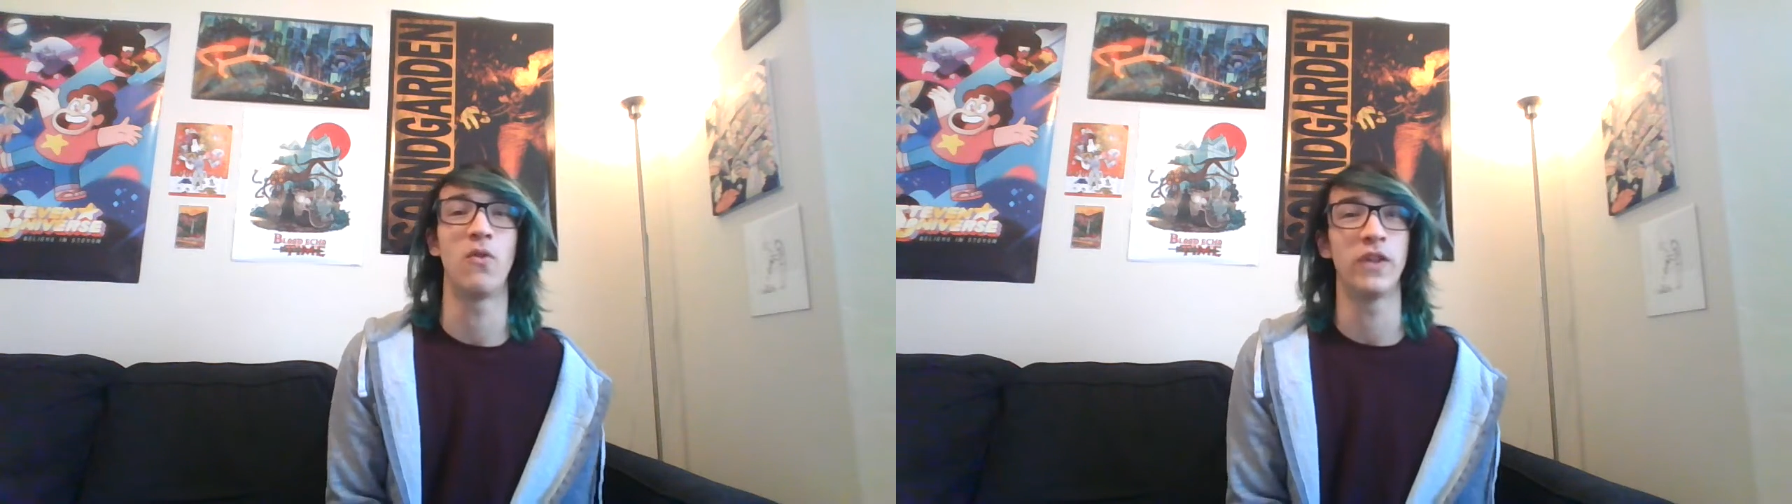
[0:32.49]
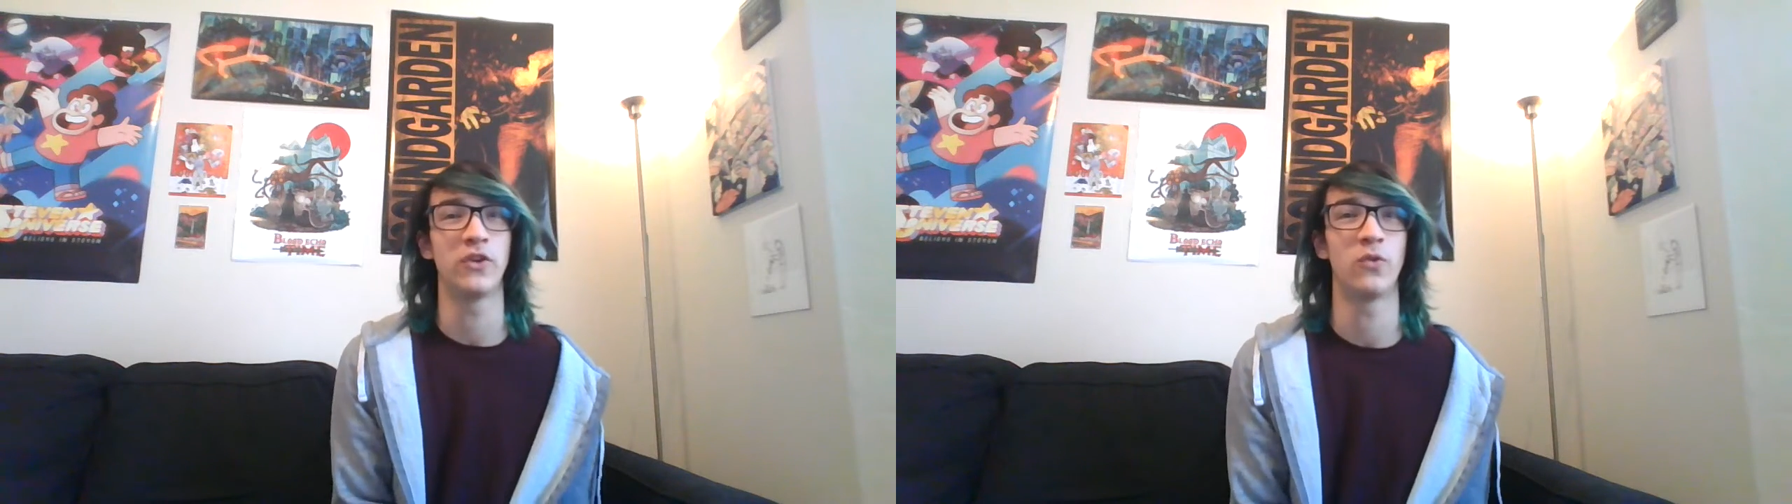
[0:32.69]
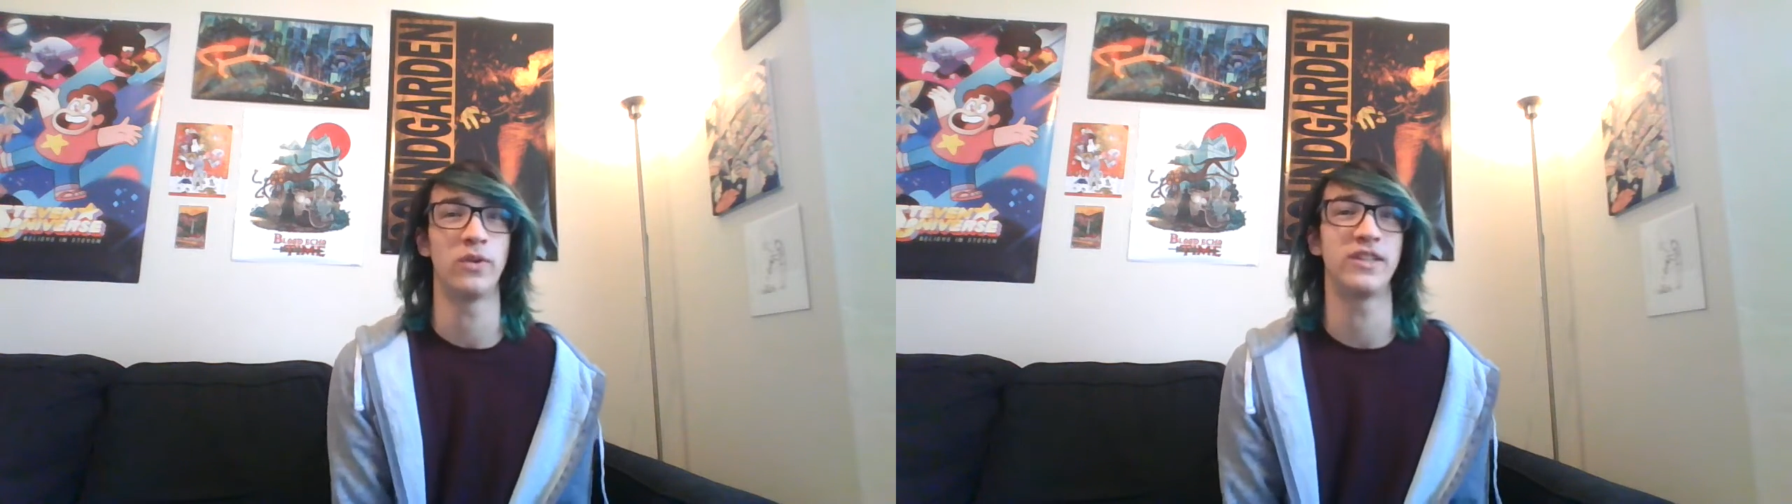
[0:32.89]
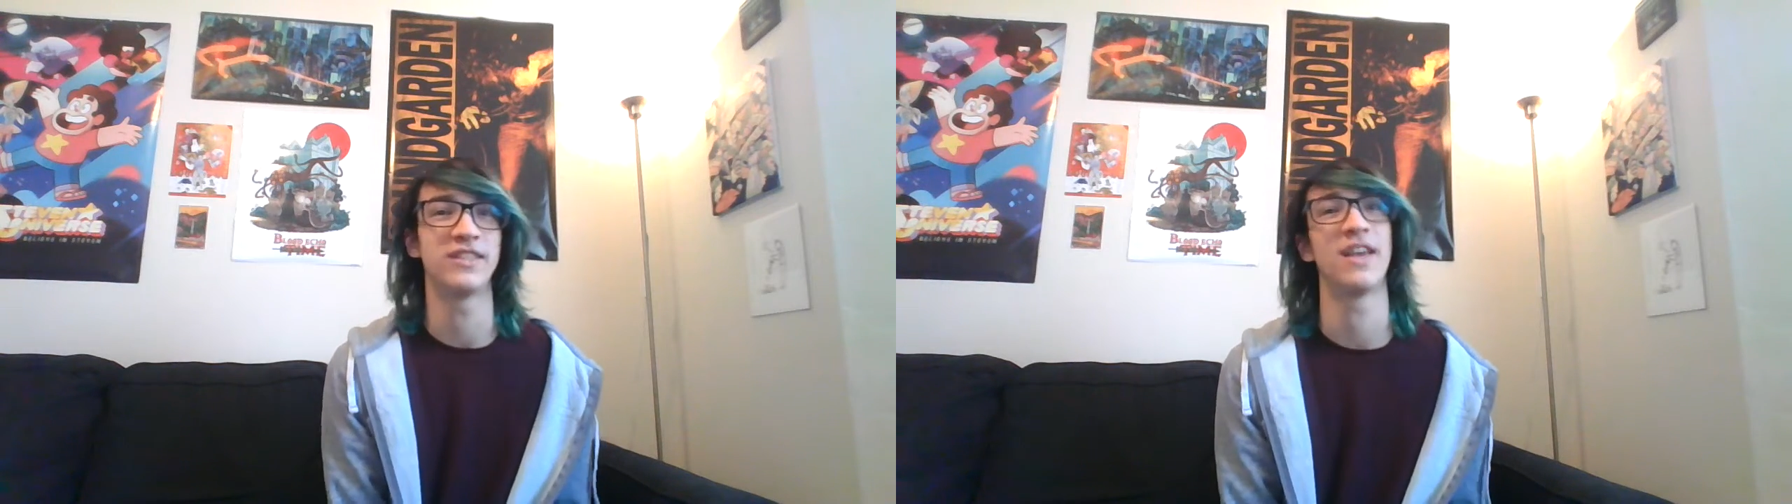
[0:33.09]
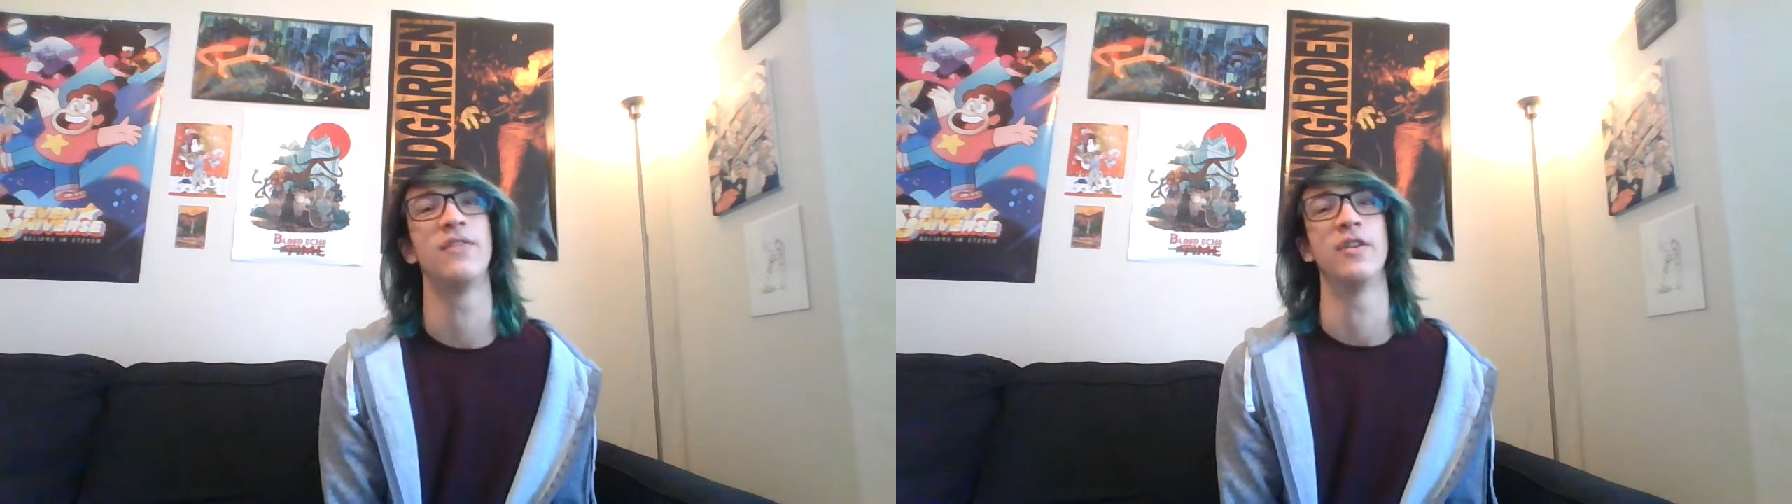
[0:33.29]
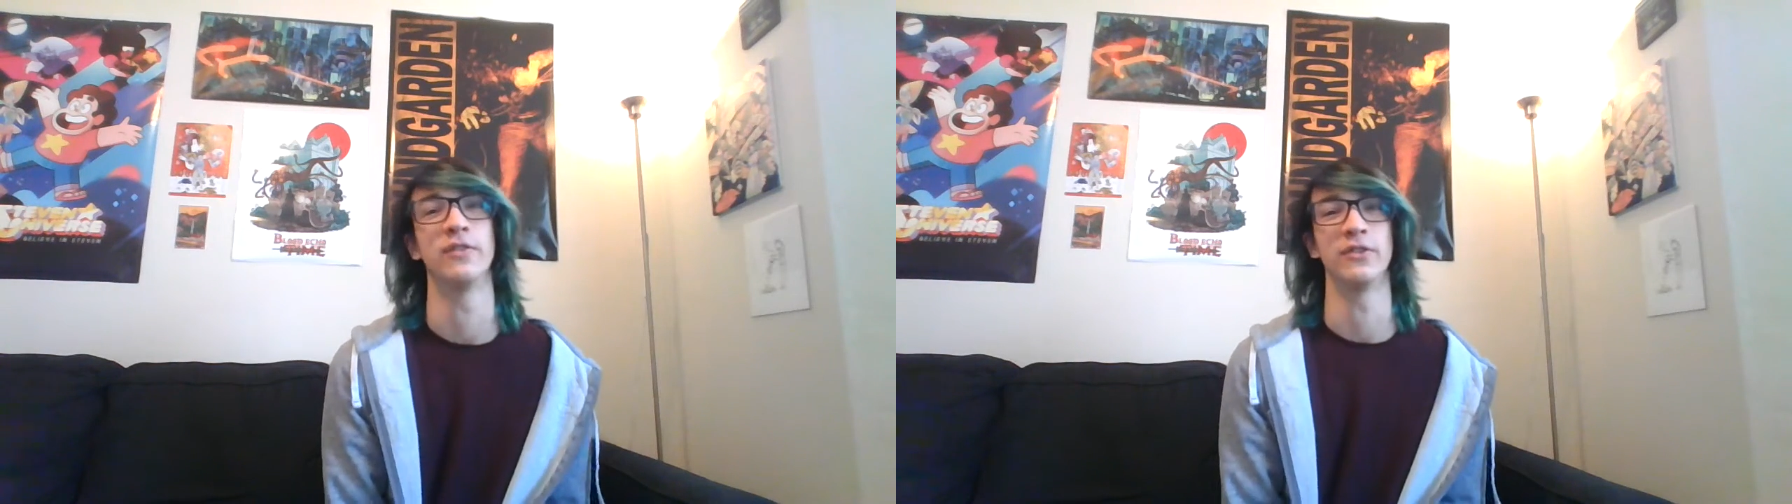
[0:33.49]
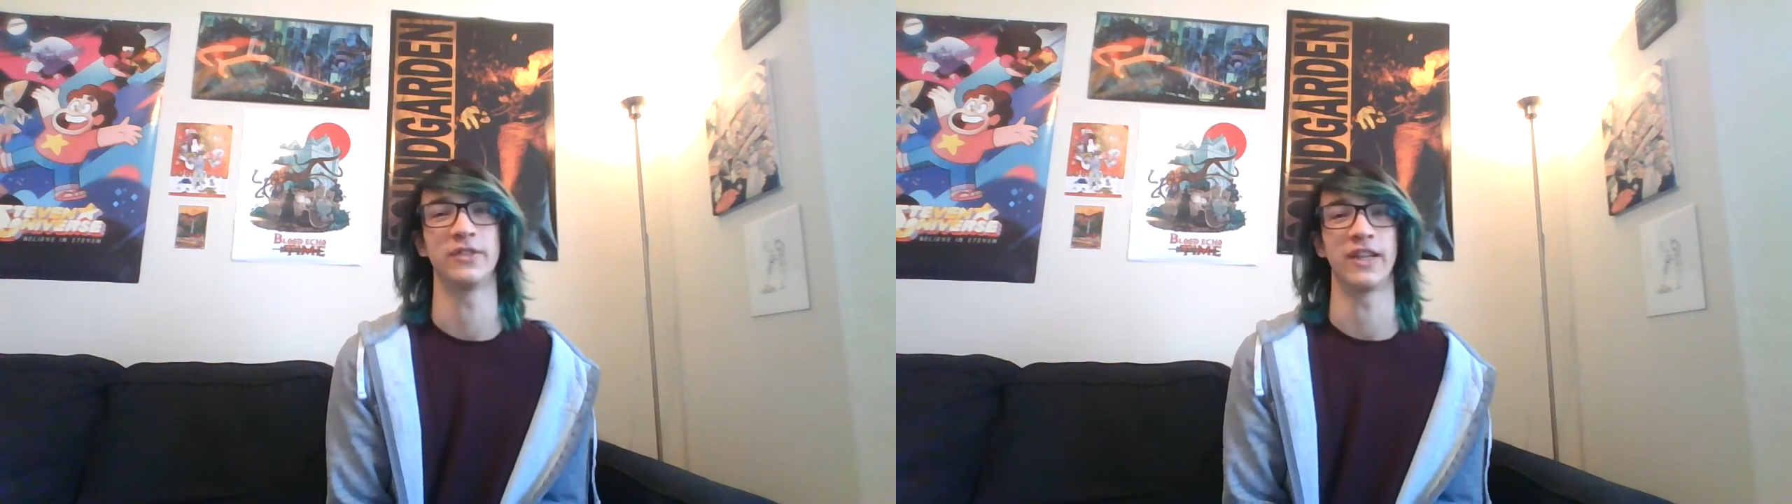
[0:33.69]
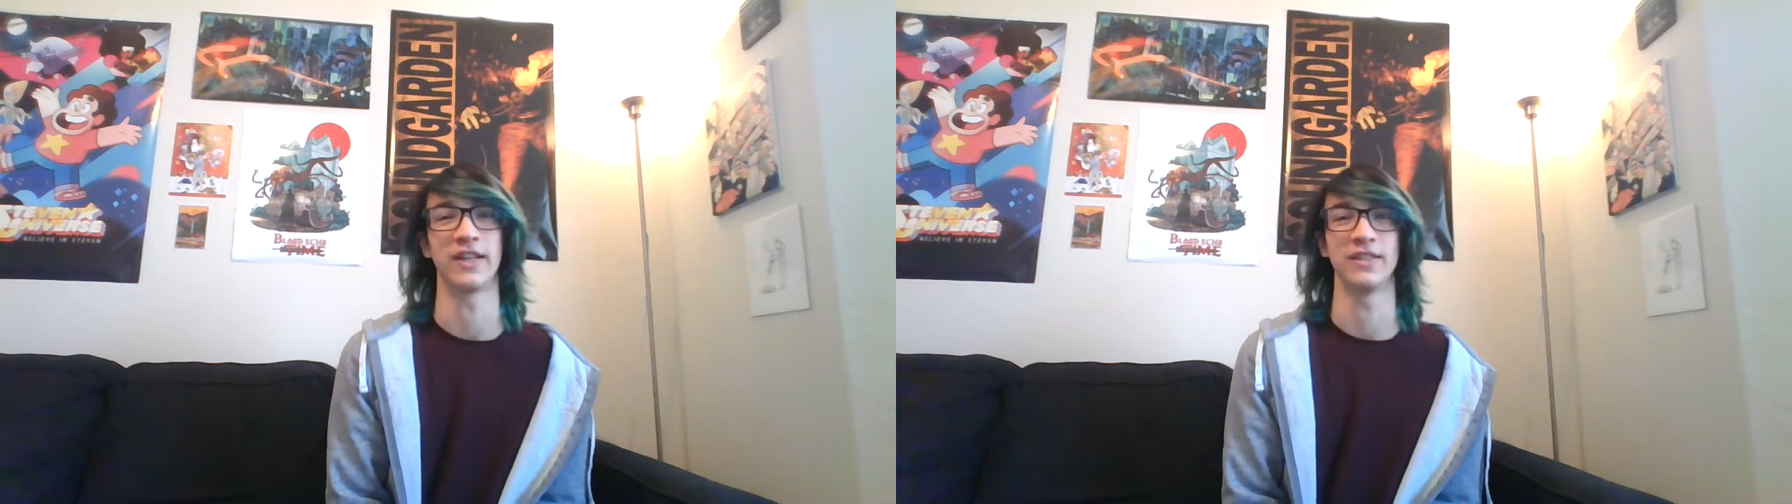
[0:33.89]
only 27 of
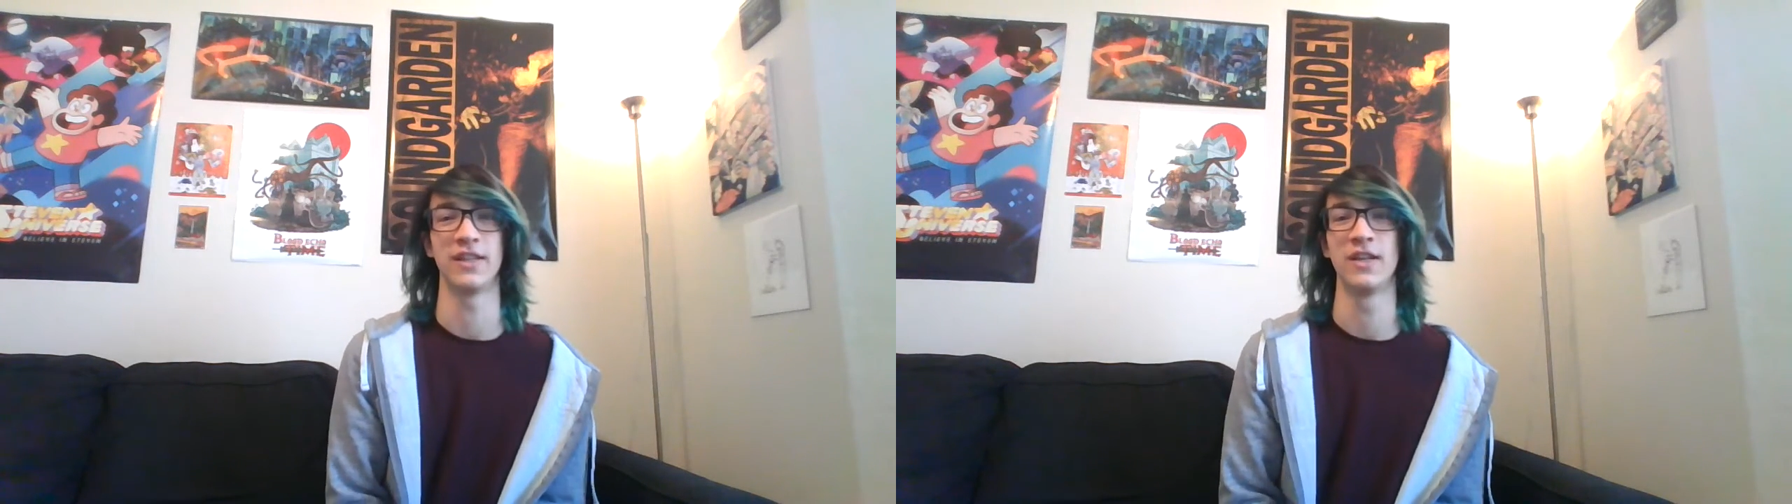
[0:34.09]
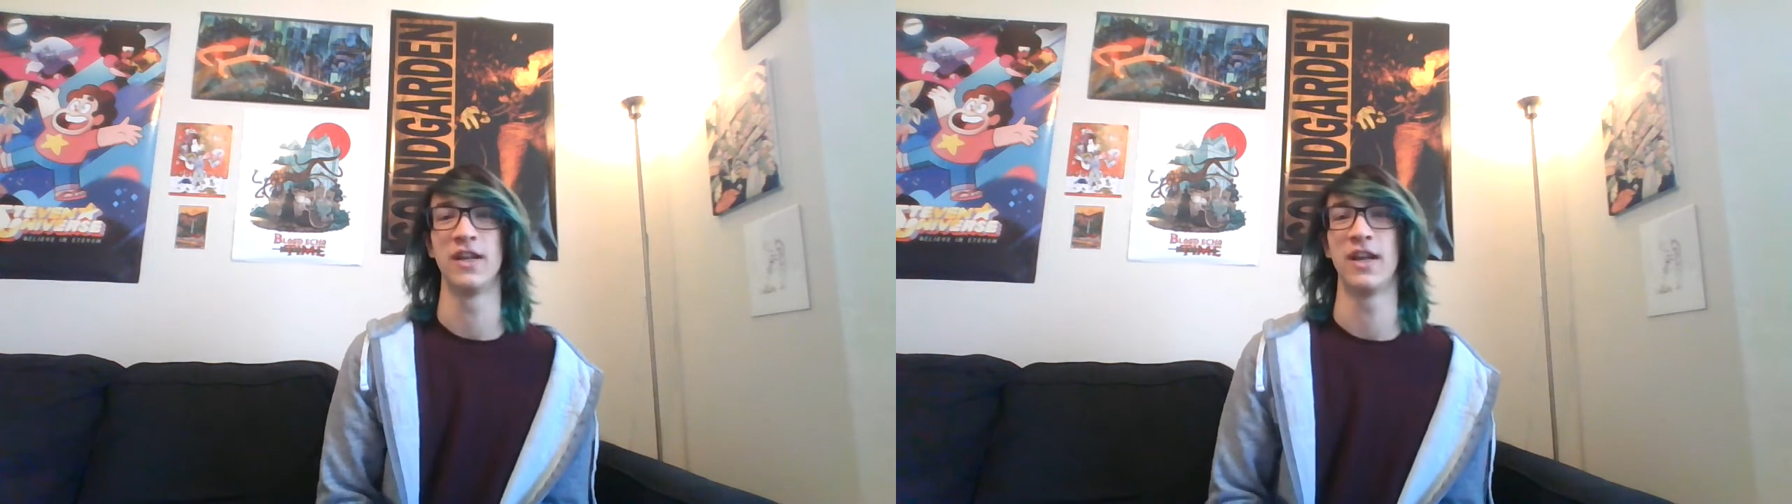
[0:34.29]
those seconds,